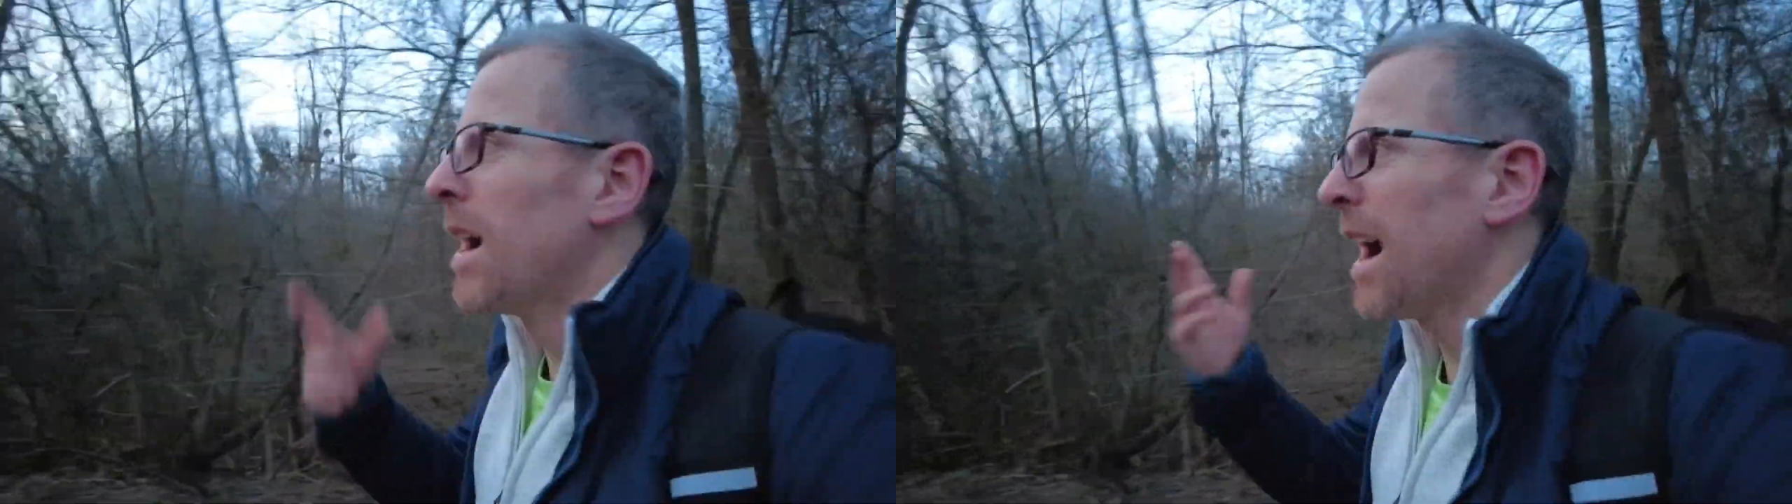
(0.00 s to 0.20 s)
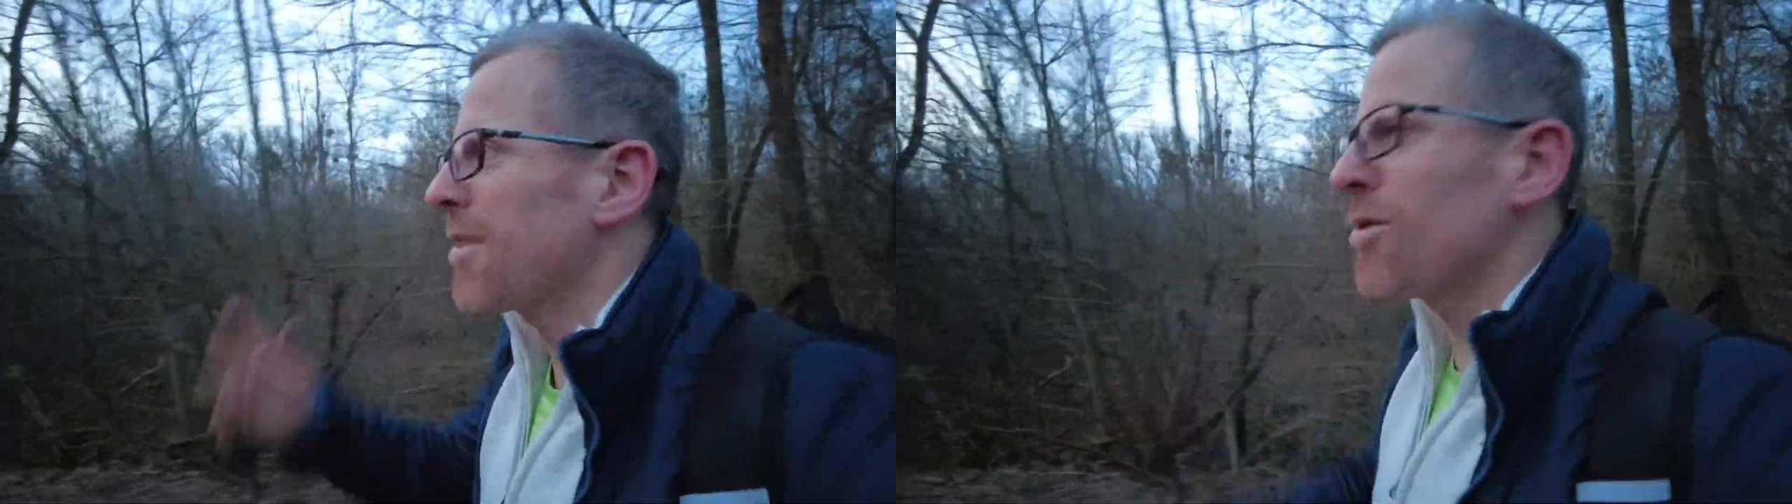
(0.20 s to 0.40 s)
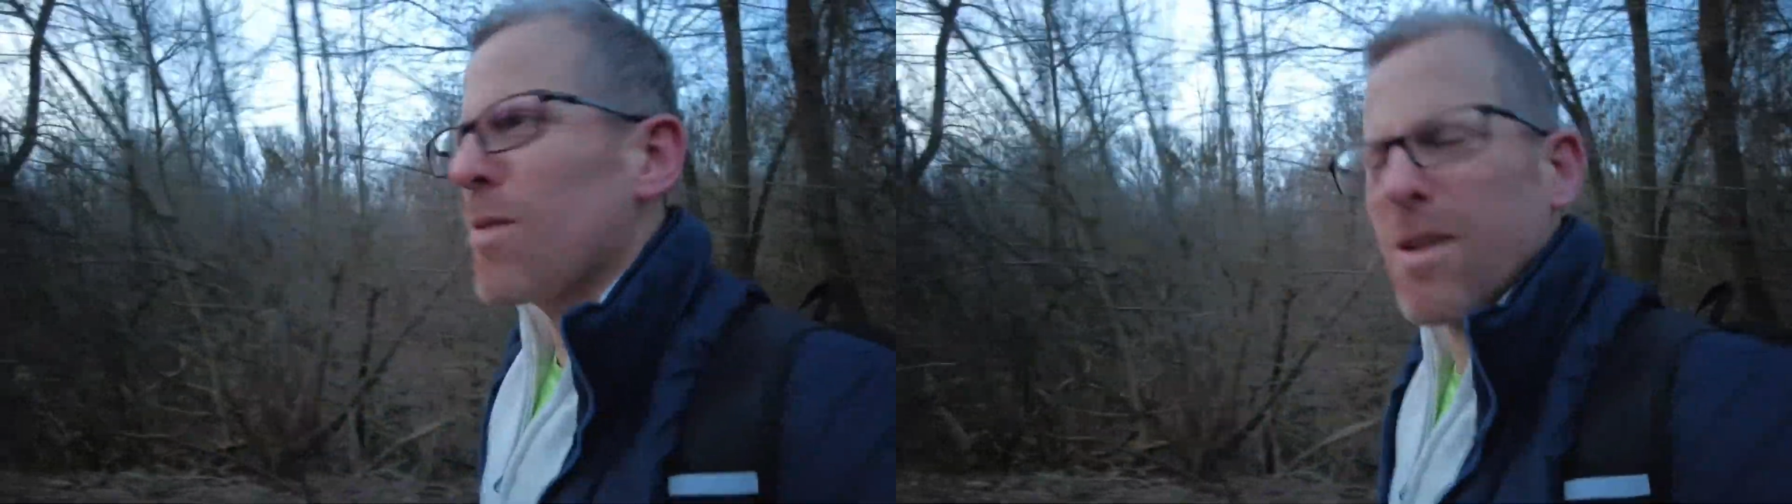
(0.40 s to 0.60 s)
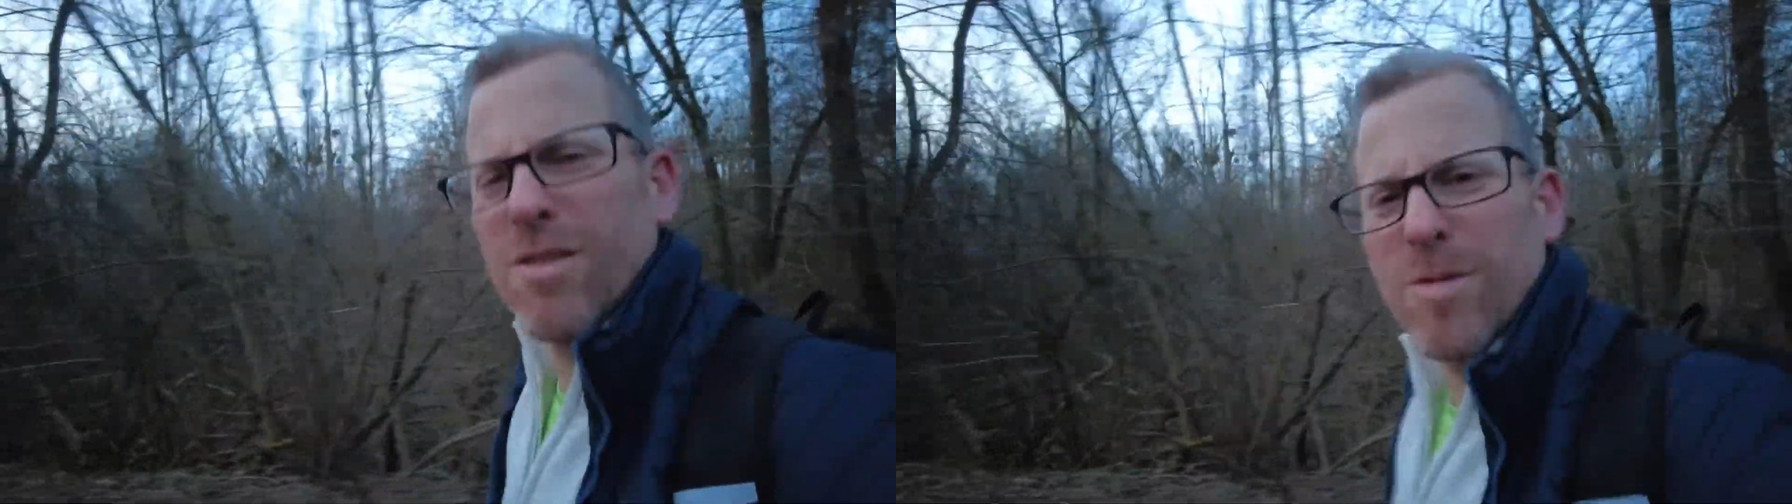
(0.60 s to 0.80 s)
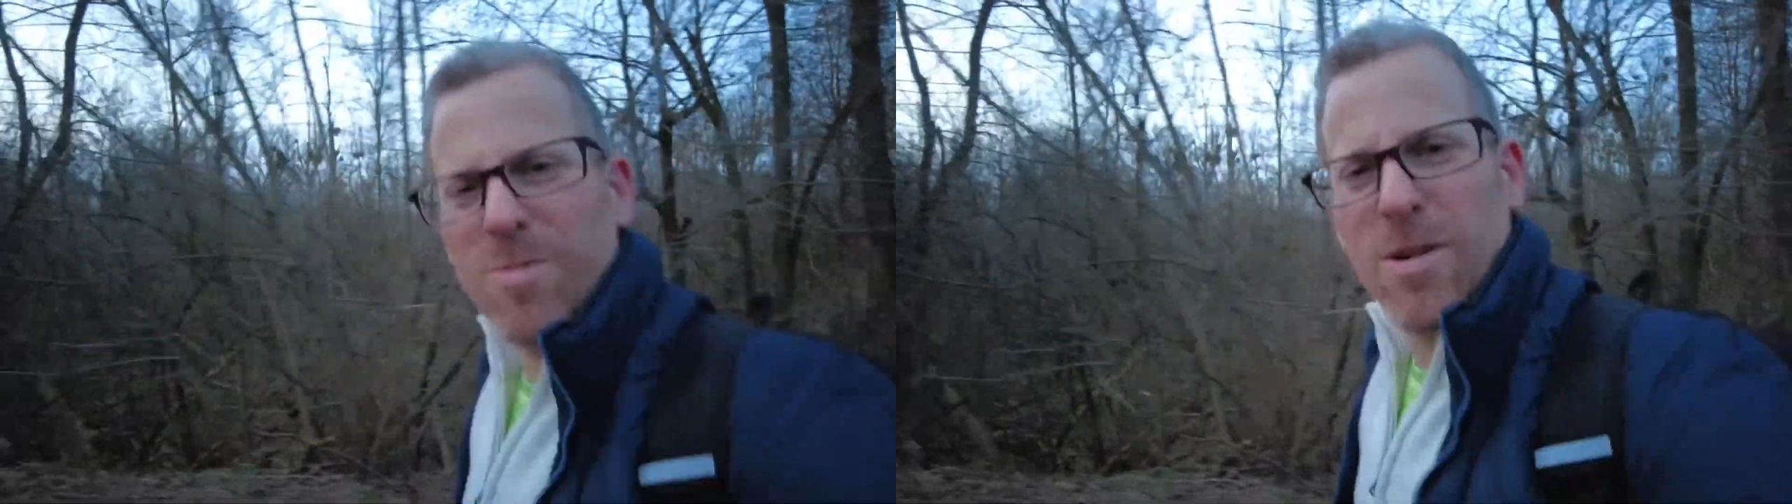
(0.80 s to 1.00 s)
I don't know why I
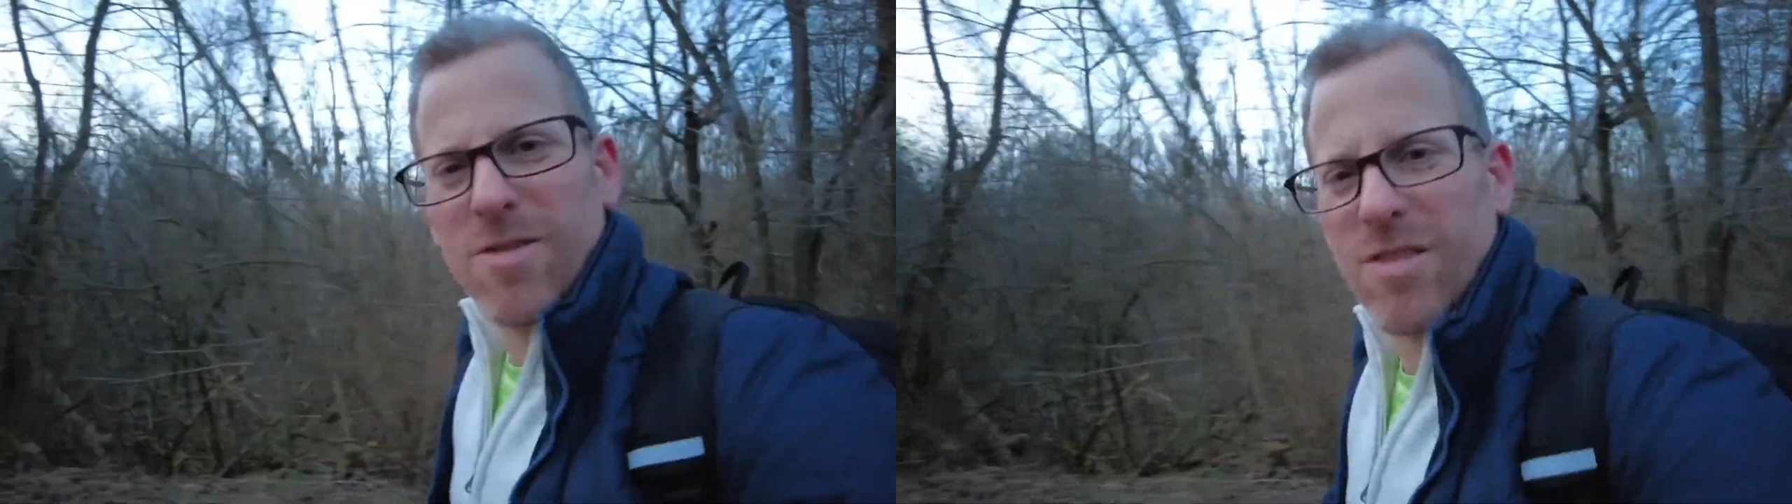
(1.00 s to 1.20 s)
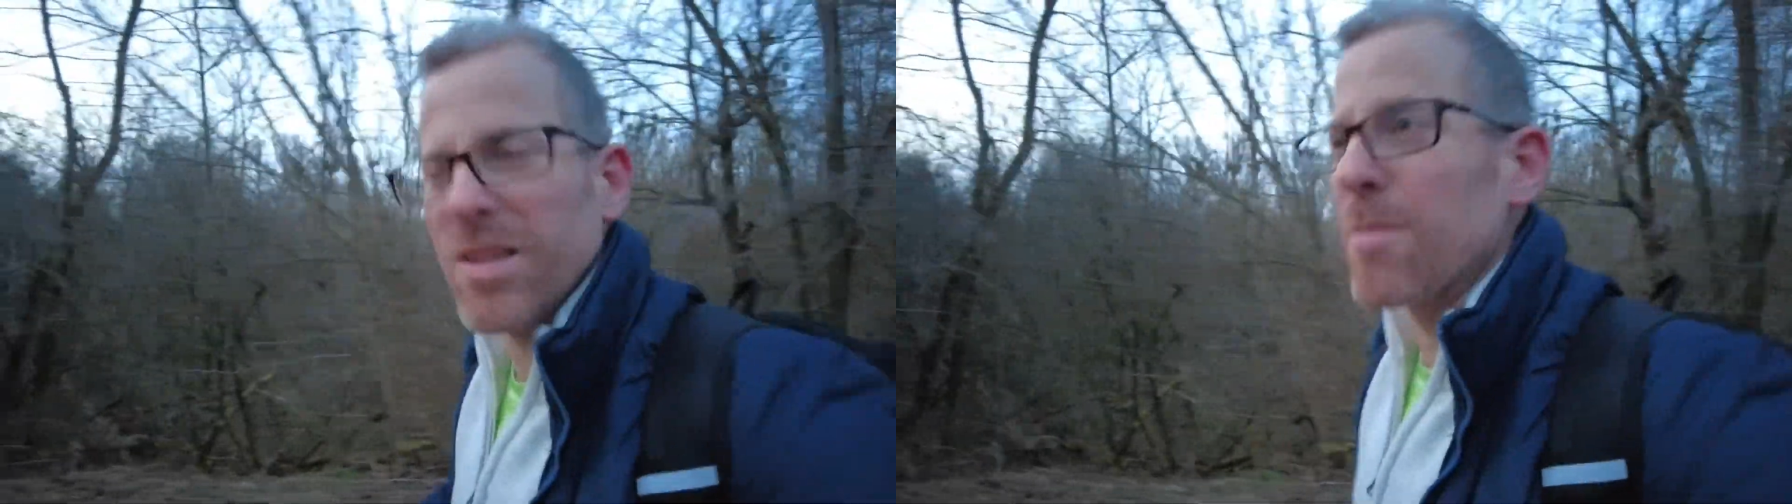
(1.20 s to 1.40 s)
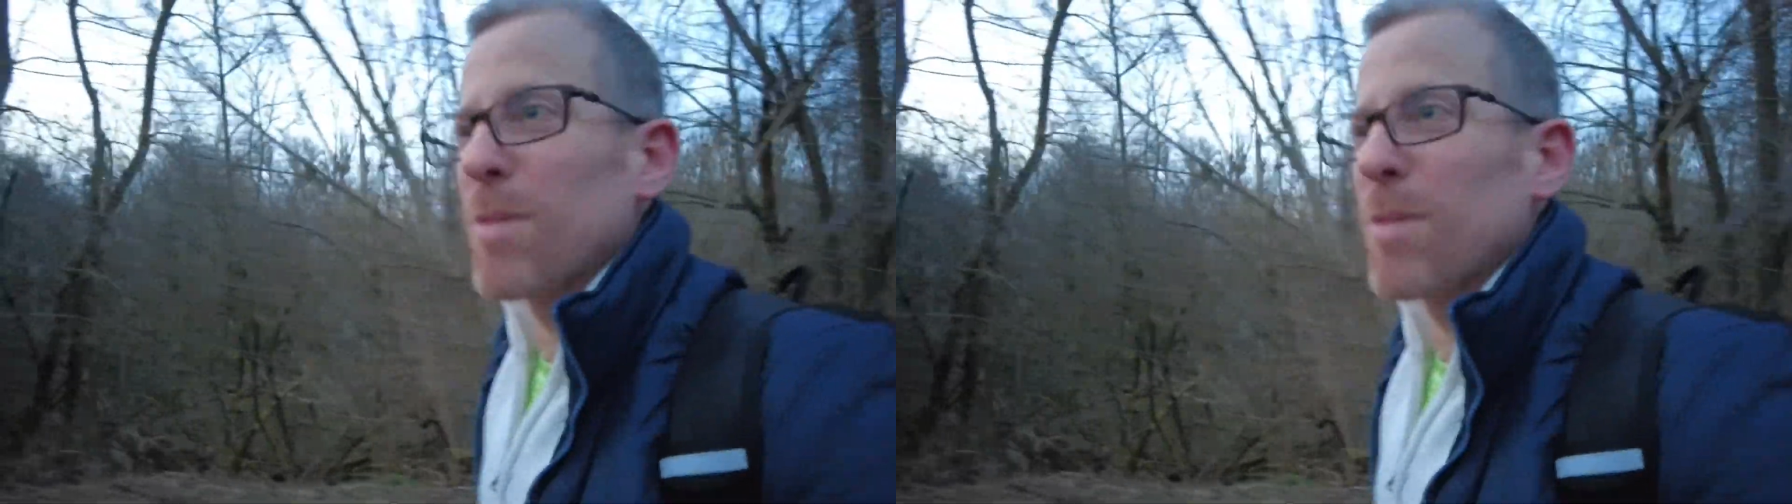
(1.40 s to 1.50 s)
always mispronounce his name,